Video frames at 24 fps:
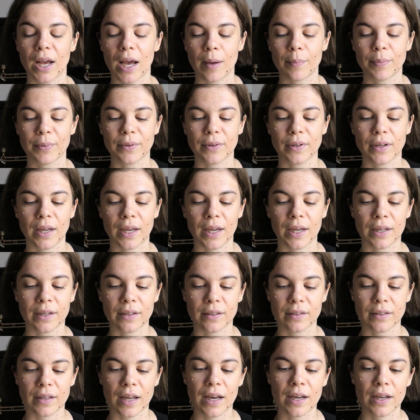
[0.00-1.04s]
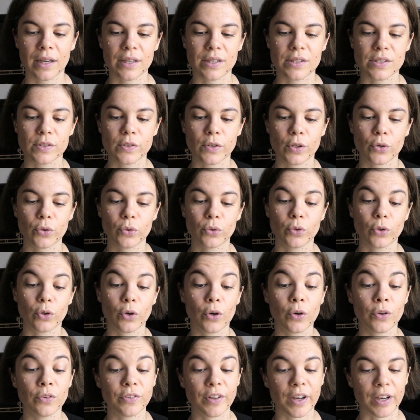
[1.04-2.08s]
happen and that is through the
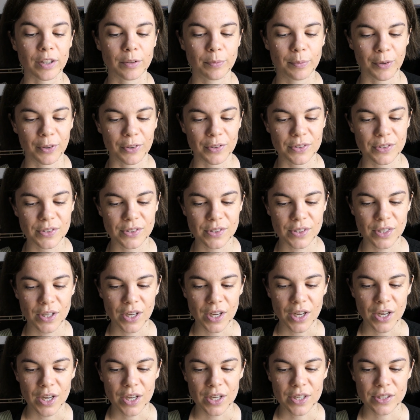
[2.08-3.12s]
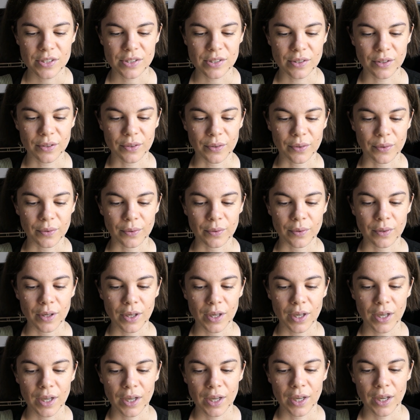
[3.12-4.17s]
contact points so
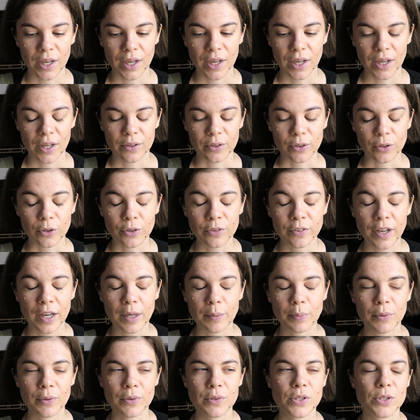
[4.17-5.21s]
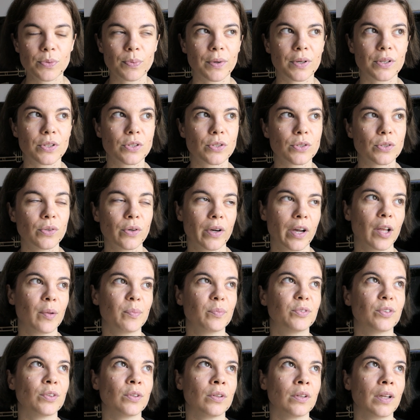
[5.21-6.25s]
the contact points were so
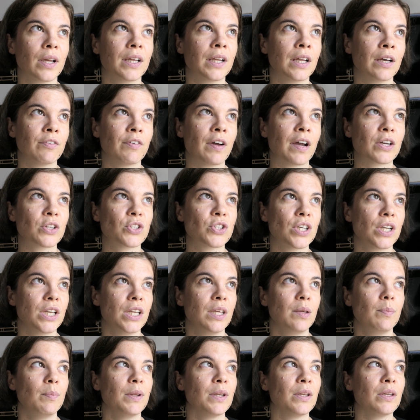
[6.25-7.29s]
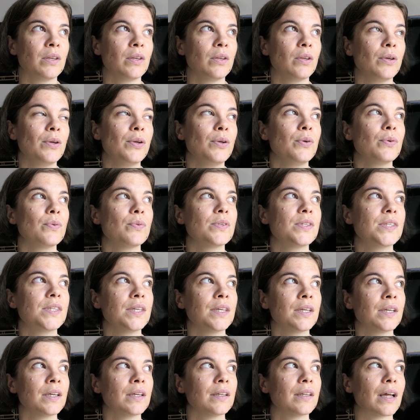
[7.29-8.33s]
helpful, and I've actually been
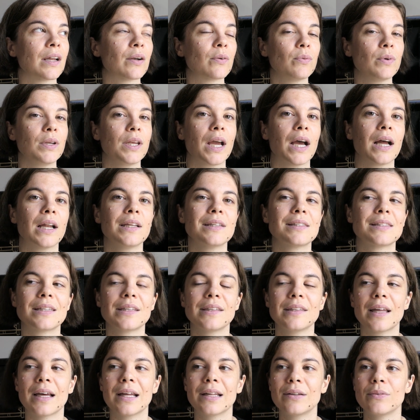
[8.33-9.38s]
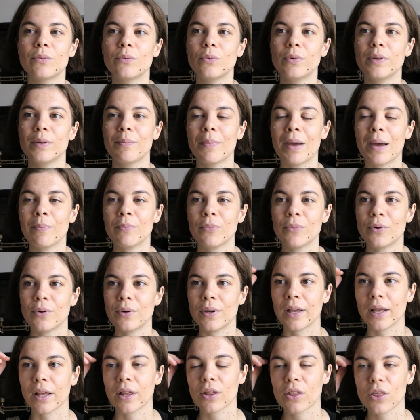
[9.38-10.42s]
using that reality, that
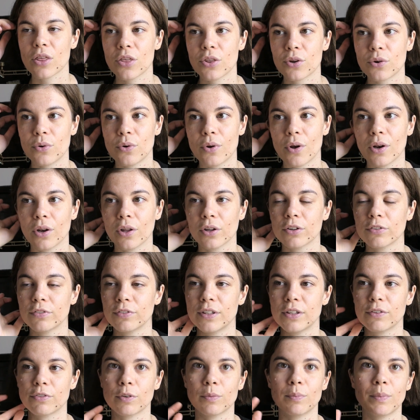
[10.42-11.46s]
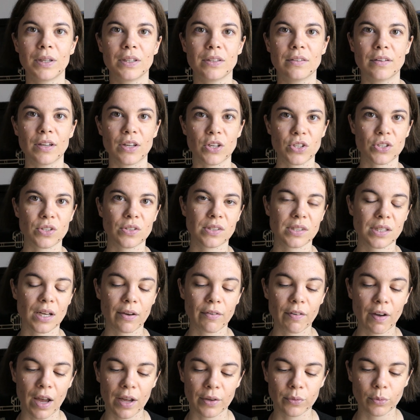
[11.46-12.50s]
remembering through a lot of different meditations
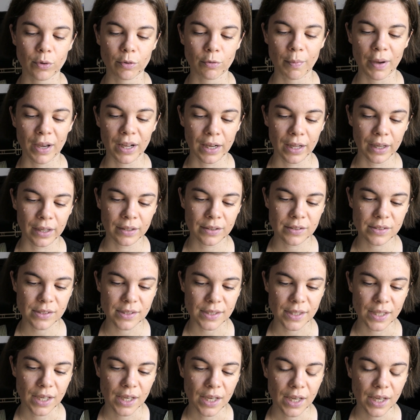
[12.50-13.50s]
I've had with my clients